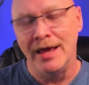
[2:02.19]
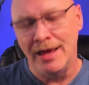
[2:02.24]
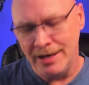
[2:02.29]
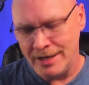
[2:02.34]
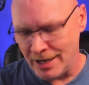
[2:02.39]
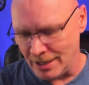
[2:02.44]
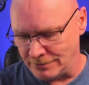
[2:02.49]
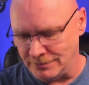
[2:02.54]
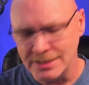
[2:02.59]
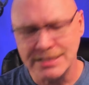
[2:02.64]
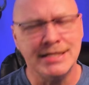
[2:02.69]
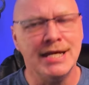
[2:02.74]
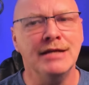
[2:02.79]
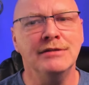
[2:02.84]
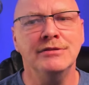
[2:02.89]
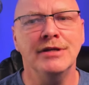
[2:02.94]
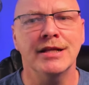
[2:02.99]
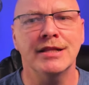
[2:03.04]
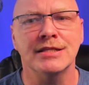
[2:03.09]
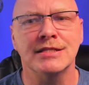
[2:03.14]
Now, let's take a
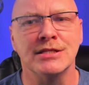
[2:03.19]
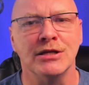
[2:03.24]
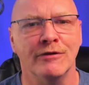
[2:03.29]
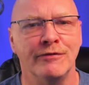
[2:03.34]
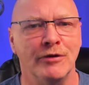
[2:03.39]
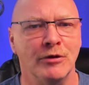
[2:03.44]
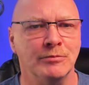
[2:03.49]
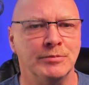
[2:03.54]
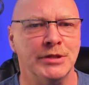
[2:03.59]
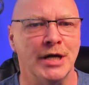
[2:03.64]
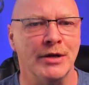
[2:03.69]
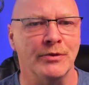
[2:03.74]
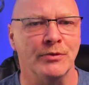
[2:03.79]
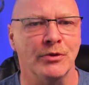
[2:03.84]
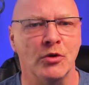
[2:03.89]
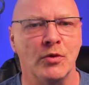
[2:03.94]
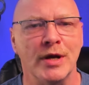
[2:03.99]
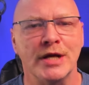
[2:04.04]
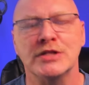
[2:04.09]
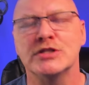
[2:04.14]
look at the cell phone plan real
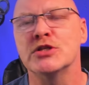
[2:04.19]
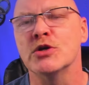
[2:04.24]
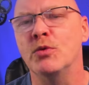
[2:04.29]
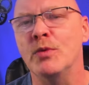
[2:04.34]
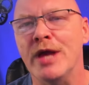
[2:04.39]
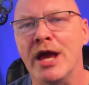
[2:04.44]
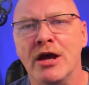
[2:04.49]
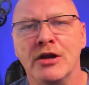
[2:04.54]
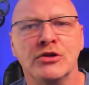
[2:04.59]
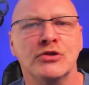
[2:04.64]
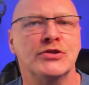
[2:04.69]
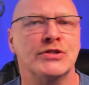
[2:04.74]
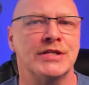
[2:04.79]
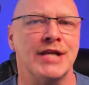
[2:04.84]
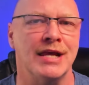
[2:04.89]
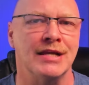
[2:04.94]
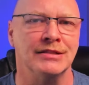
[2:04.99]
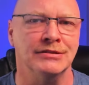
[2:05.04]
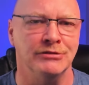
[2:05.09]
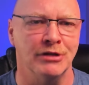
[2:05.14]
quick so we
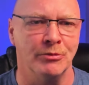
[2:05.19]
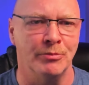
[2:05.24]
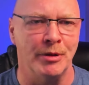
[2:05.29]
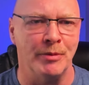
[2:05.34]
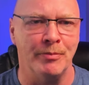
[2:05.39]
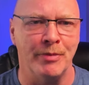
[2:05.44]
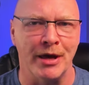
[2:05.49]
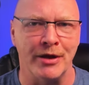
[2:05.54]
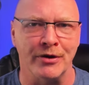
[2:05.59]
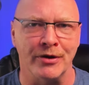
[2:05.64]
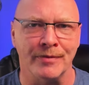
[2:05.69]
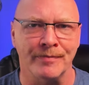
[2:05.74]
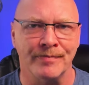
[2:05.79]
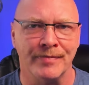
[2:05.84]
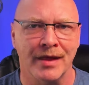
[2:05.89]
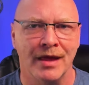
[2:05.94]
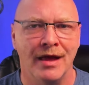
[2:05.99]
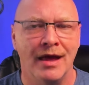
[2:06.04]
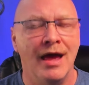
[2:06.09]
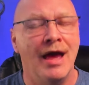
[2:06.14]
understand a little bit better.
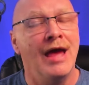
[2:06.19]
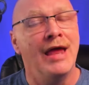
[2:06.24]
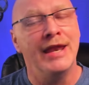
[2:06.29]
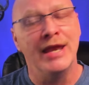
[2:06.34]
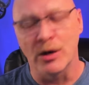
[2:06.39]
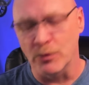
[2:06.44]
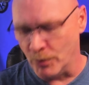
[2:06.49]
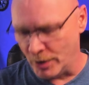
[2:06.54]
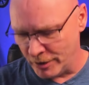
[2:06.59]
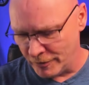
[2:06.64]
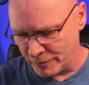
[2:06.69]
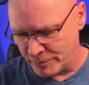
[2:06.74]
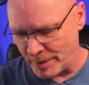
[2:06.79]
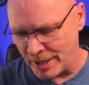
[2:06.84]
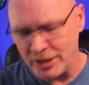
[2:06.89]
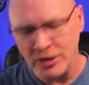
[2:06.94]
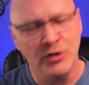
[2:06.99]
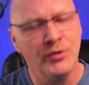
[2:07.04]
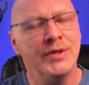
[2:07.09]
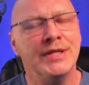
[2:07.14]
Now, right off the
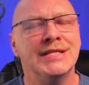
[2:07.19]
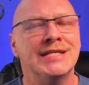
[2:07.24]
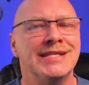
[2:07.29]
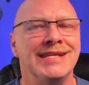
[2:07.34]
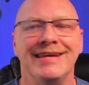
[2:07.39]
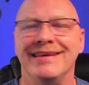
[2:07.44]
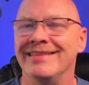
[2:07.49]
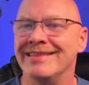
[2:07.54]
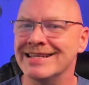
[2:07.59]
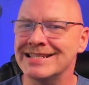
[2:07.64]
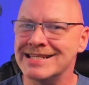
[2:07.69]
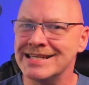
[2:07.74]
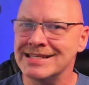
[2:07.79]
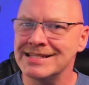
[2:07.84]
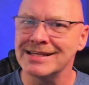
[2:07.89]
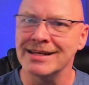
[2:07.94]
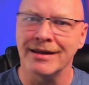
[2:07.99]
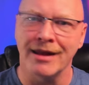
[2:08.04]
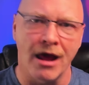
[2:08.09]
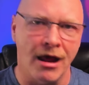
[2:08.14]
bat, you can see this is
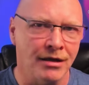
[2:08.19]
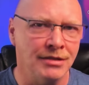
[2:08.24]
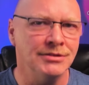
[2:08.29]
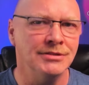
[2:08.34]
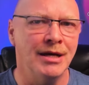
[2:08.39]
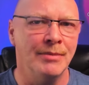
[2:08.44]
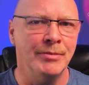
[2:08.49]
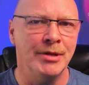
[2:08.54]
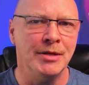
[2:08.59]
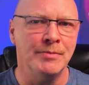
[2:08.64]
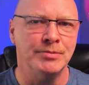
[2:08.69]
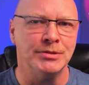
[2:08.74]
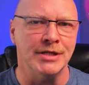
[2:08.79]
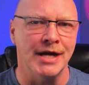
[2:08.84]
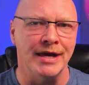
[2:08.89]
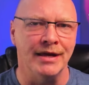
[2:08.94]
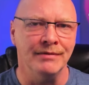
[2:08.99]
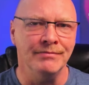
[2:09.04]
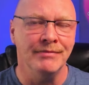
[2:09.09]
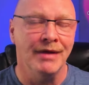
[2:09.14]
an unlimited
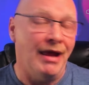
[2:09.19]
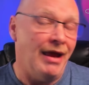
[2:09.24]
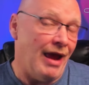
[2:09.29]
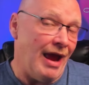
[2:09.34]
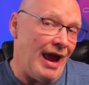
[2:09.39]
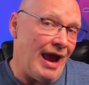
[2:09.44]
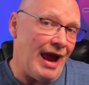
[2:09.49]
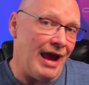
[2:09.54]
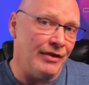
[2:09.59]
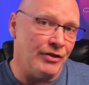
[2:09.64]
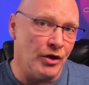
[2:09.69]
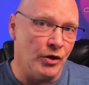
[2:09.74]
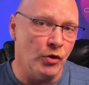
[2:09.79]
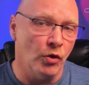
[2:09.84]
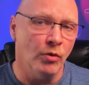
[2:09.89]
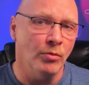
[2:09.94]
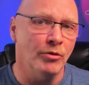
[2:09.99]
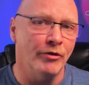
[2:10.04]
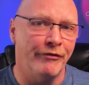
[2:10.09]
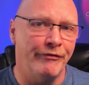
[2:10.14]
plan and the
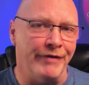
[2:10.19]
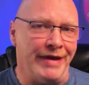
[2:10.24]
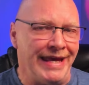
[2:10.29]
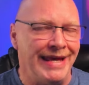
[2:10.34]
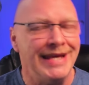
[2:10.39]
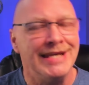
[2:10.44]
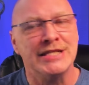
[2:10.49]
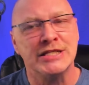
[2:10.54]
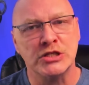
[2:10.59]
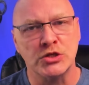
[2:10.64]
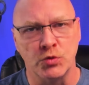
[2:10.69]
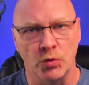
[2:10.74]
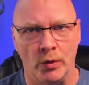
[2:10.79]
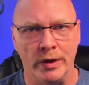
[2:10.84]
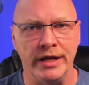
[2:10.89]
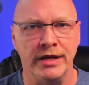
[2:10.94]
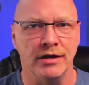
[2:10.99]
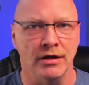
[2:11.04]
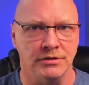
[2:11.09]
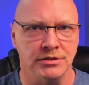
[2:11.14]
normal fee is
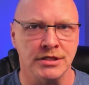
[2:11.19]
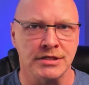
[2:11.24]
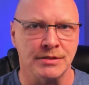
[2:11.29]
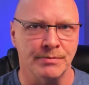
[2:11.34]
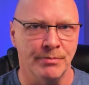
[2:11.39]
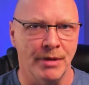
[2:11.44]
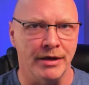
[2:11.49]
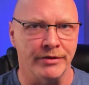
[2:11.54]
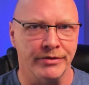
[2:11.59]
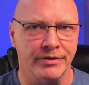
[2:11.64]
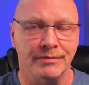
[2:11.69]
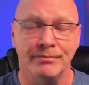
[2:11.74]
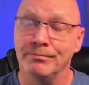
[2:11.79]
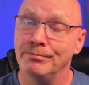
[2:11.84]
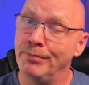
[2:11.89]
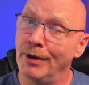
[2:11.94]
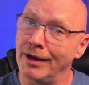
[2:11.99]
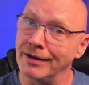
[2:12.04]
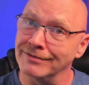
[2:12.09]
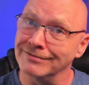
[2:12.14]
$20 a month.
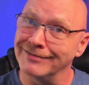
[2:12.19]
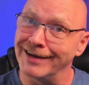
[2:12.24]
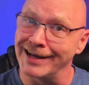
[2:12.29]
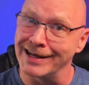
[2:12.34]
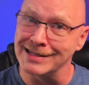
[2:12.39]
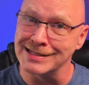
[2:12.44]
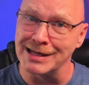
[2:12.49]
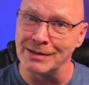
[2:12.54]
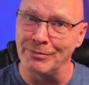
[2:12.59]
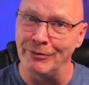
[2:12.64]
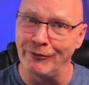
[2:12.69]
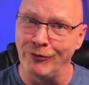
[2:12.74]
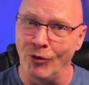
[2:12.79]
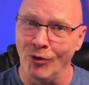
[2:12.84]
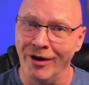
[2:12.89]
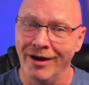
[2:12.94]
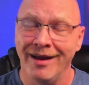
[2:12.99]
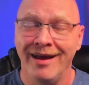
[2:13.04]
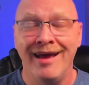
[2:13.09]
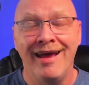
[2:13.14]
But like I said
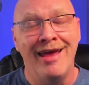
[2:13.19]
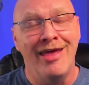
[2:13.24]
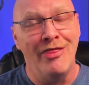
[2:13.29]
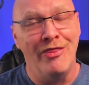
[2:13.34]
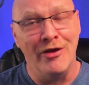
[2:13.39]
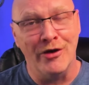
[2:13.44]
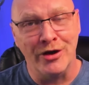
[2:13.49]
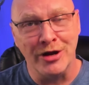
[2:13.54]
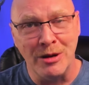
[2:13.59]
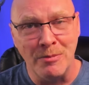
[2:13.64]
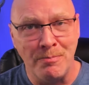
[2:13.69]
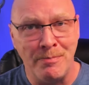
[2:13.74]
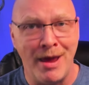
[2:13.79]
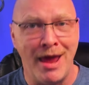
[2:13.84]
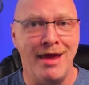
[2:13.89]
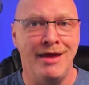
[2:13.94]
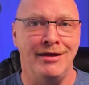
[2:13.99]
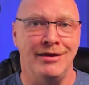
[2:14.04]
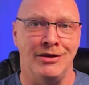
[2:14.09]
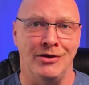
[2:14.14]
before, they're going to pay
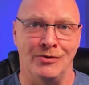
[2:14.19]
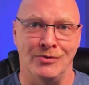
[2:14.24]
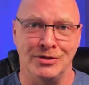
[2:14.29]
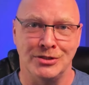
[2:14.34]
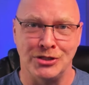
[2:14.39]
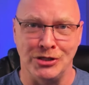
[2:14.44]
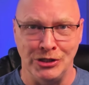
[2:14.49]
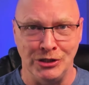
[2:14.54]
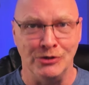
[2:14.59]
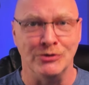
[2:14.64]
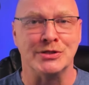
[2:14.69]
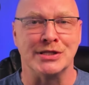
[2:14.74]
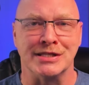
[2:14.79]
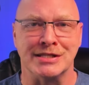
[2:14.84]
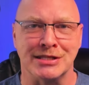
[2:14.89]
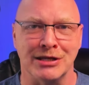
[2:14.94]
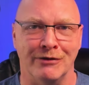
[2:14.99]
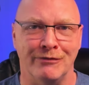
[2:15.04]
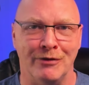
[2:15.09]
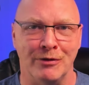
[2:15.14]
you to use the
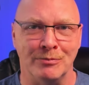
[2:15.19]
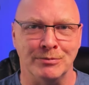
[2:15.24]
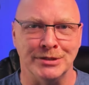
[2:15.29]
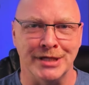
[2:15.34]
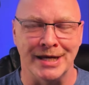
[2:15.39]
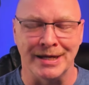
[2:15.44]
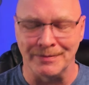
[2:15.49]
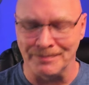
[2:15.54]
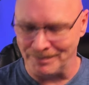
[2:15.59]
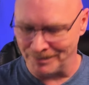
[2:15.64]
cell phone plan.